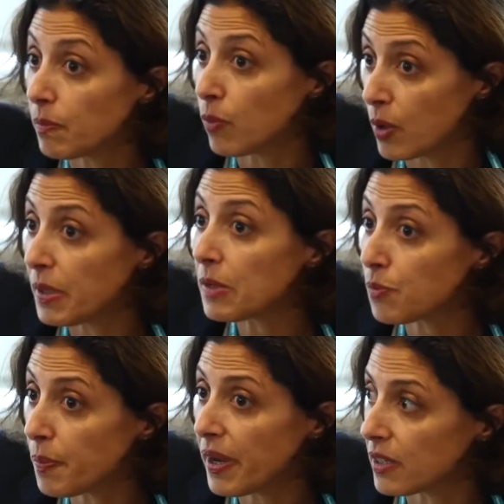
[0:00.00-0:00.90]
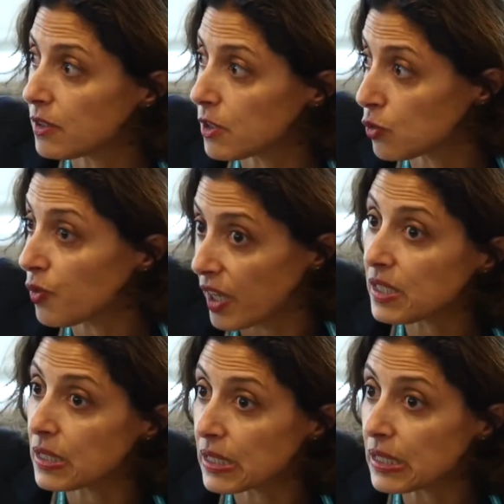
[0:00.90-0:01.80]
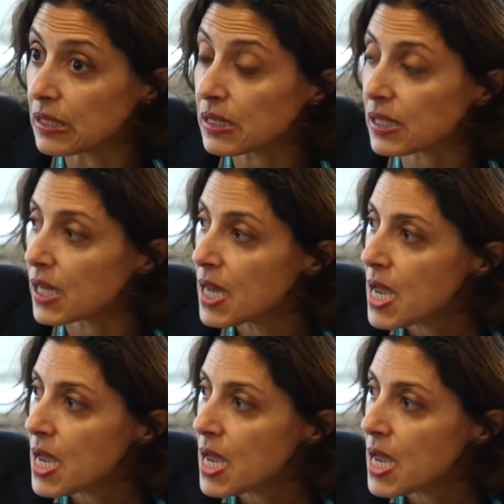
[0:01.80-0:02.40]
were being prepared to fight in the east.